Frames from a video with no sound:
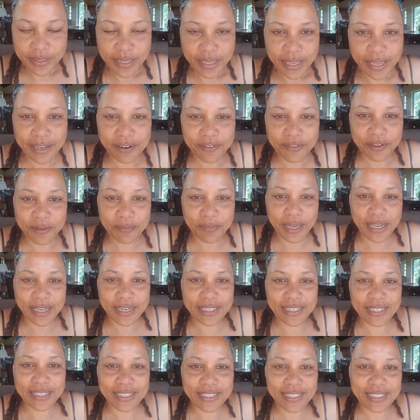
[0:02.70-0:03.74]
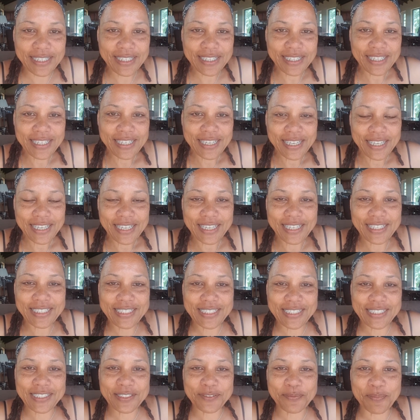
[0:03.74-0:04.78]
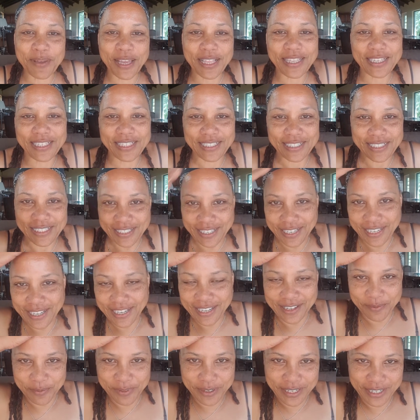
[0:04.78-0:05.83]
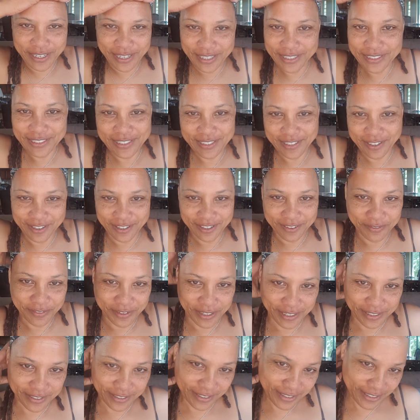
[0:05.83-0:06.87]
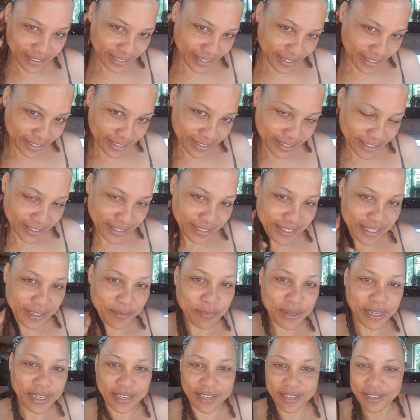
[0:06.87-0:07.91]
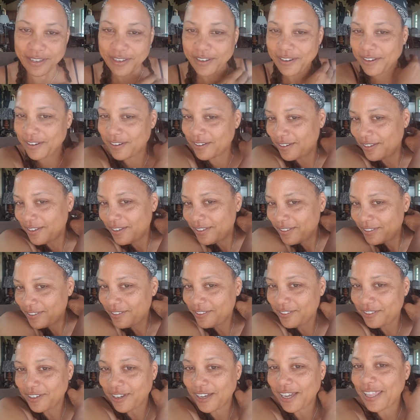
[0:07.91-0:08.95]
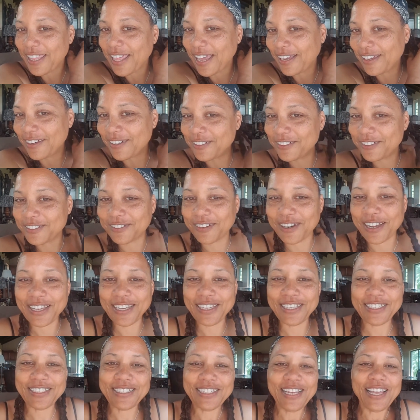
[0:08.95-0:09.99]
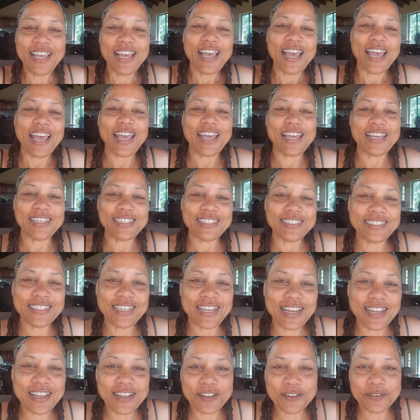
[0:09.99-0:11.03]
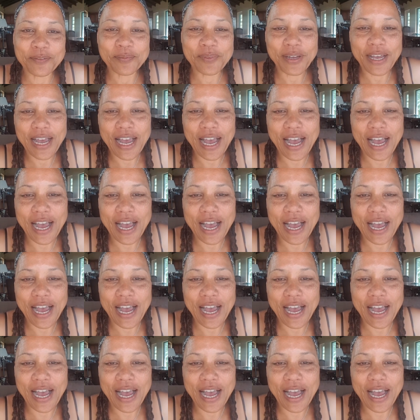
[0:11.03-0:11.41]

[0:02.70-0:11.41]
Hey everybody, this is Melody. I got my headscarf on today, just did my hair. You know how that goes, right? And I